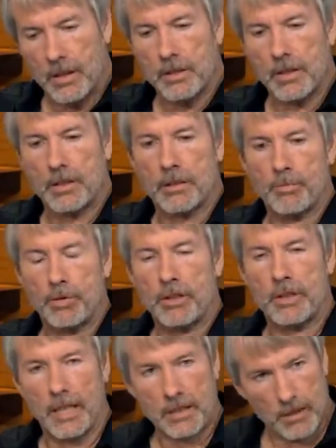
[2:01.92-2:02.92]
that's
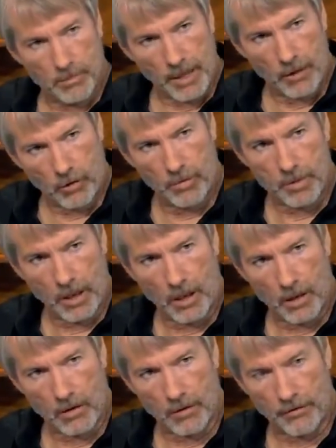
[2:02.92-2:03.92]
protected by
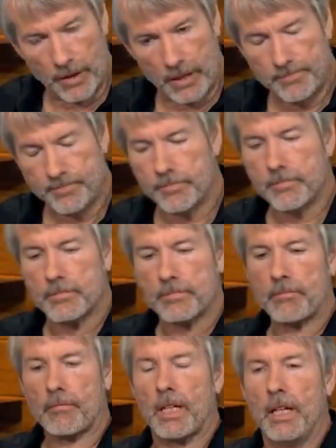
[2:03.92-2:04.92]
cryptography,
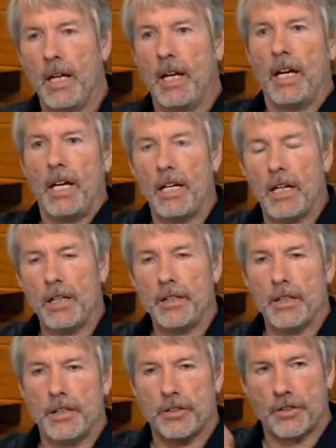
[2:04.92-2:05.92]
and
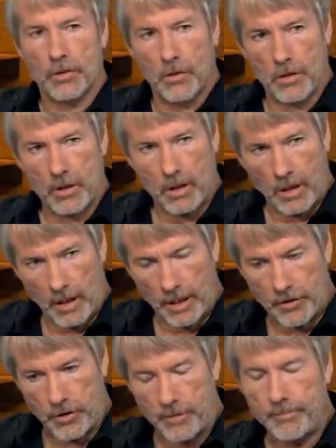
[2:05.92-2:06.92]
it's stored on a
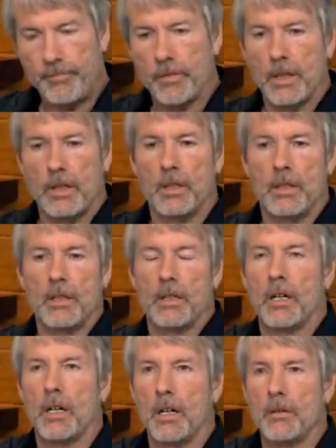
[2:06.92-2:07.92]
ledger.
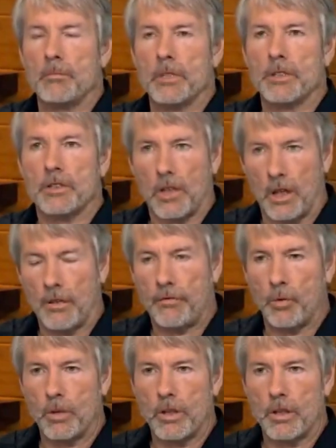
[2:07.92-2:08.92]
The
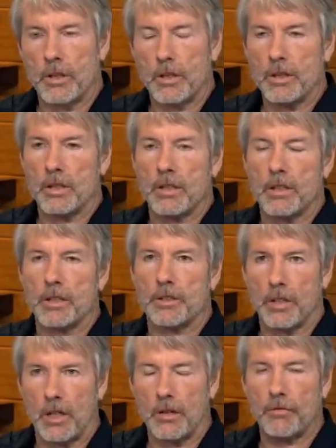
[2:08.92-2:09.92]
software
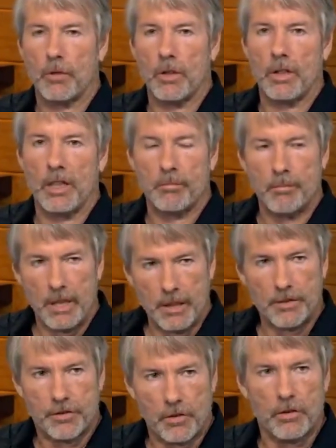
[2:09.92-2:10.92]

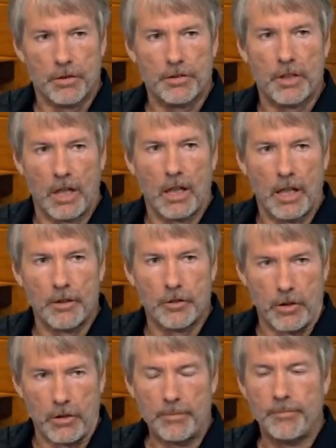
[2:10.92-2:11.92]
administers the
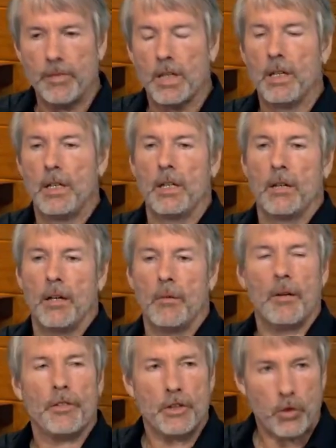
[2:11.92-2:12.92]
ledger.
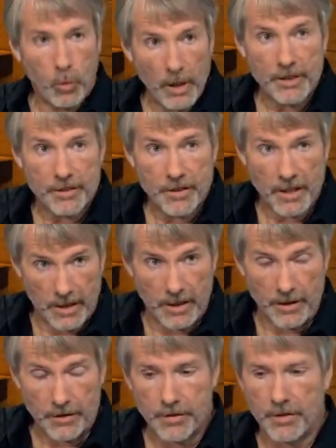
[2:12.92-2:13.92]
The twist
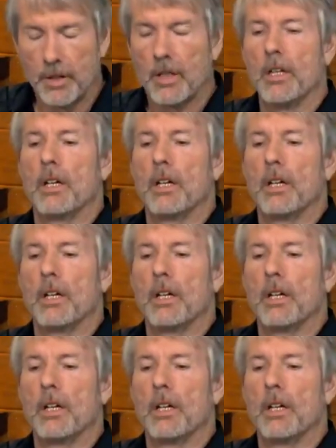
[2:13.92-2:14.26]
is